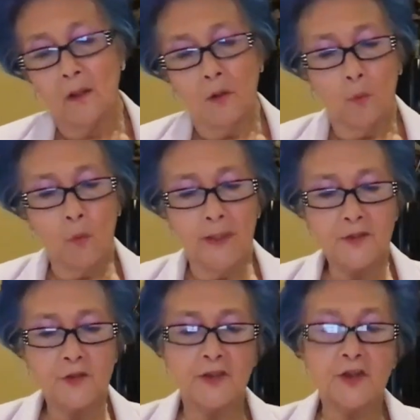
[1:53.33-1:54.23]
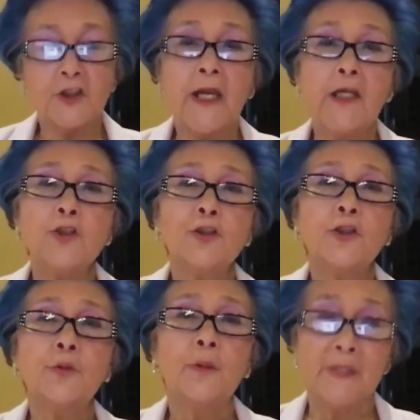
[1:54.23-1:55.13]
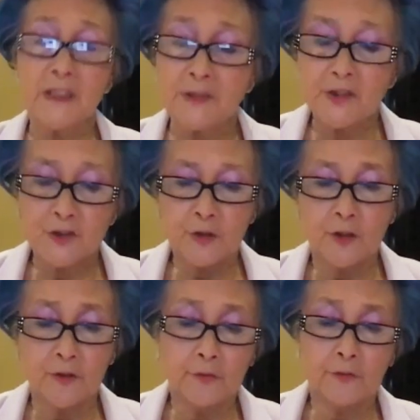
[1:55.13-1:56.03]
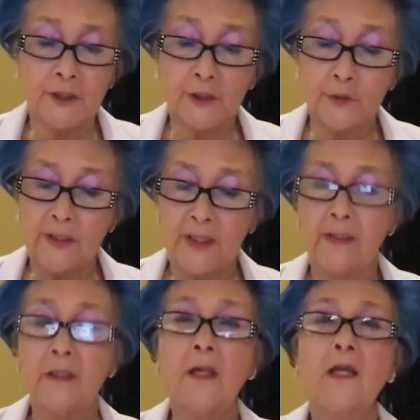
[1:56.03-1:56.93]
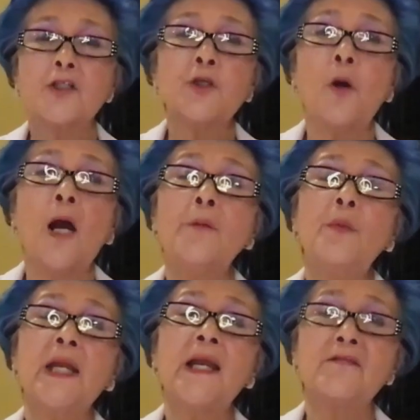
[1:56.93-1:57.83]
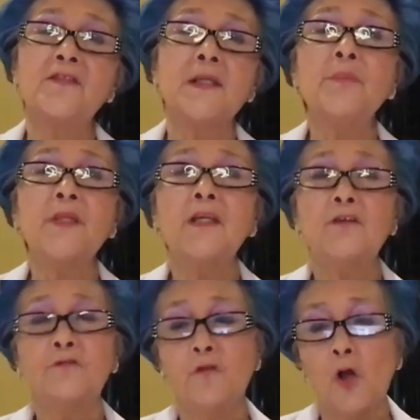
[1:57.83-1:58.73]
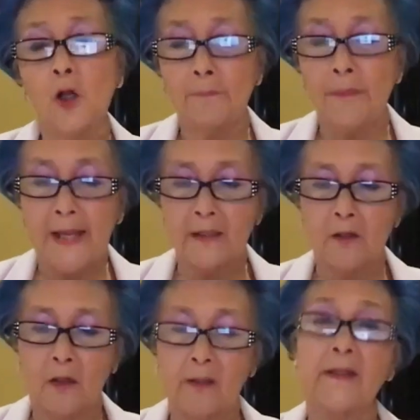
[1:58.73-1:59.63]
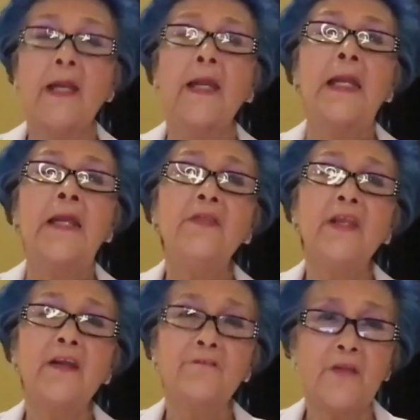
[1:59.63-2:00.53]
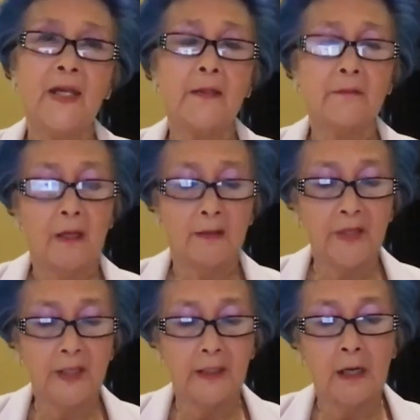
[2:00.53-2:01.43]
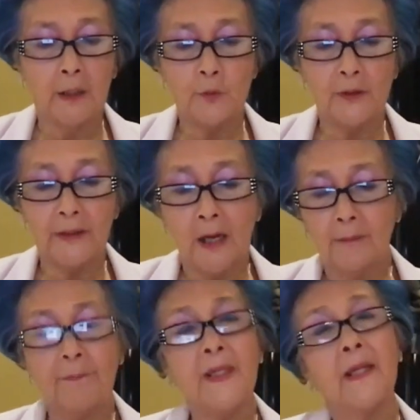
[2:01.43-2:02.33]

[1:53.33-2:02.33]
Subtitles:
was to change to a business degree so I would have something to fall back on in the event that I would not be